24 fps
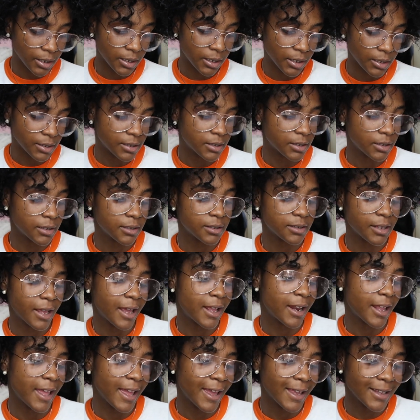and it is
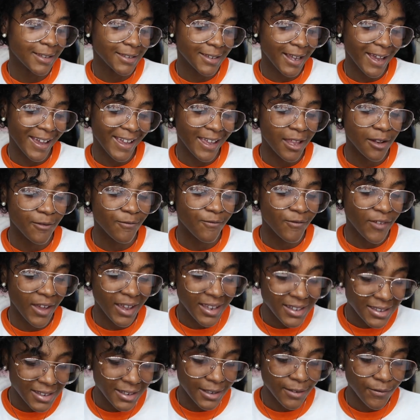an
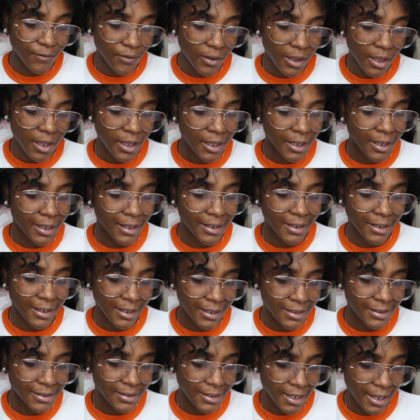anti-infective and
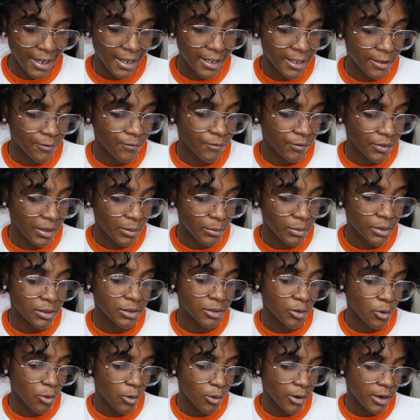
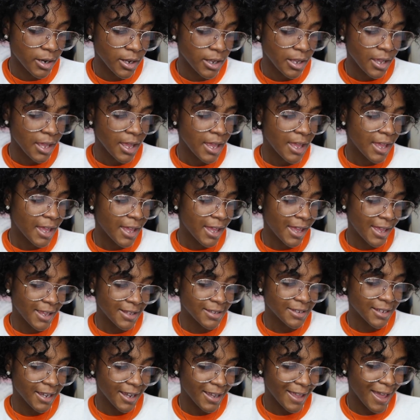anti-inflammatory
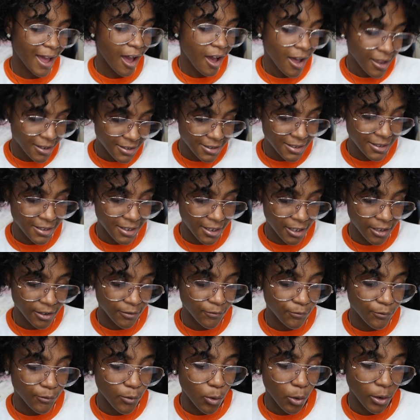
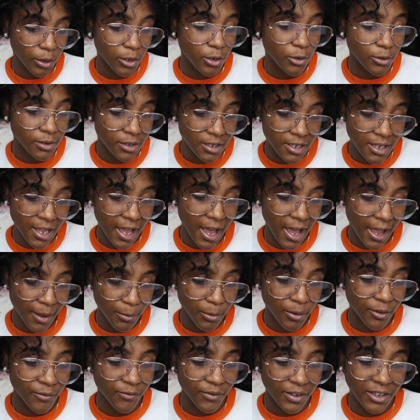antioxidant for UTI
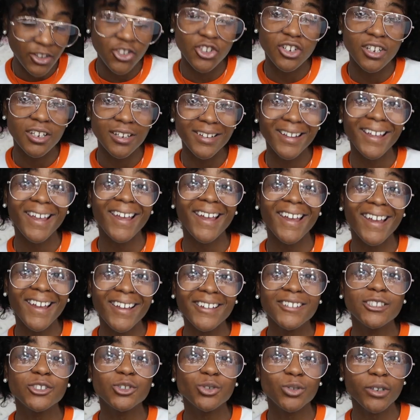prevention
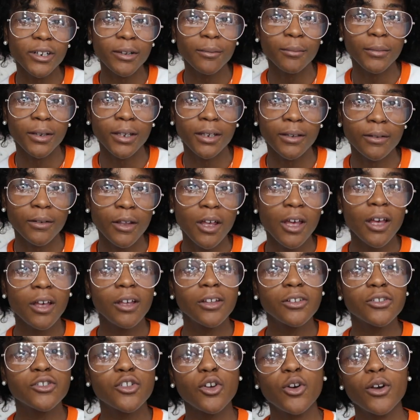and treatment.
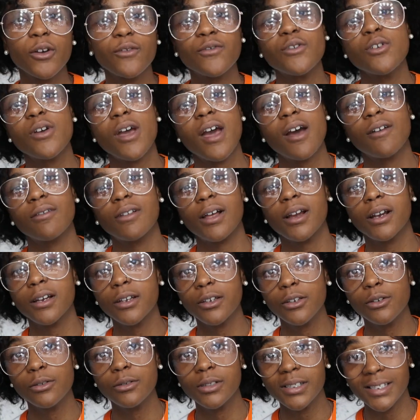So if you have like
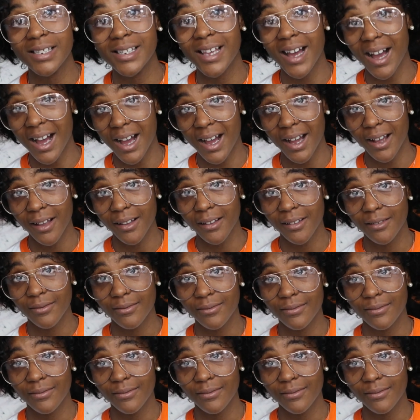a UTI,